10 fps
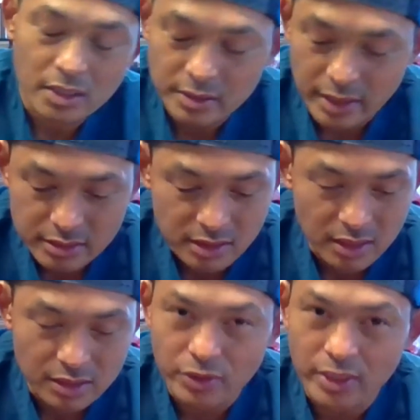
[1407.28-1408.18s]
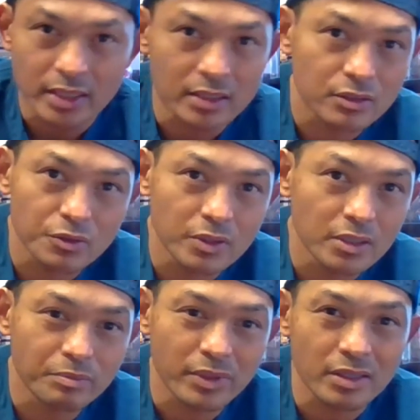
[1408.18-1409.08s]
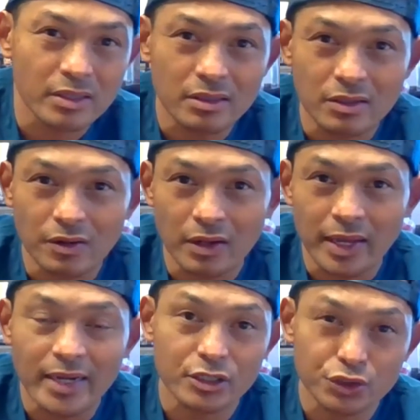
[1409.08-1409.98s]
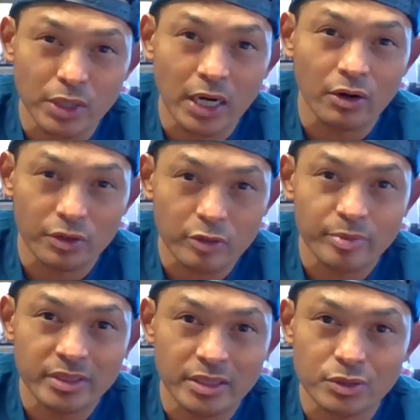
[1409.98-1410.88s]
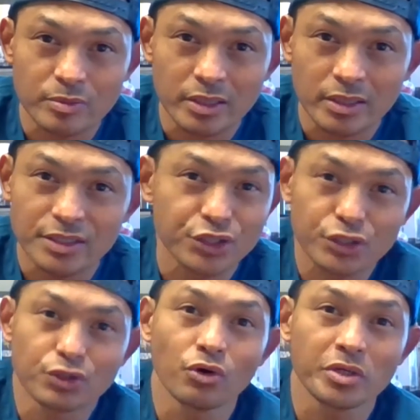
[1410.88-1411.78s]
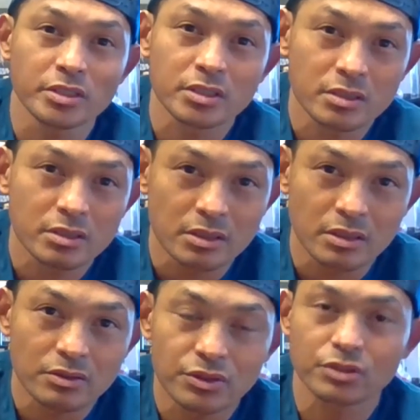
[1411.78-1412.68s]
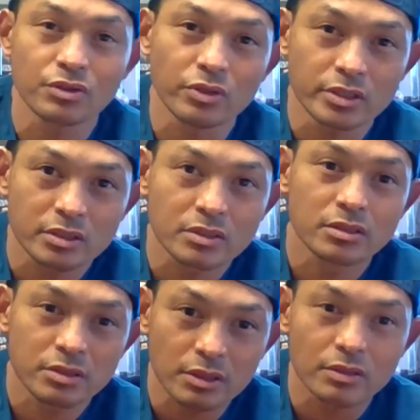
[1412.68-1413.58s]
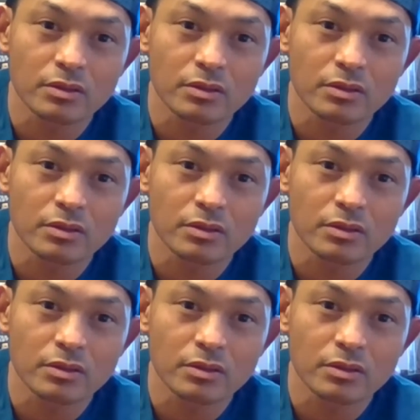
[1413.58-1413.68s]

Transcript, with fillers: that say you can't do it, but you know, and that can drown out your potential. But it's just noise, you know, it's just noise. So,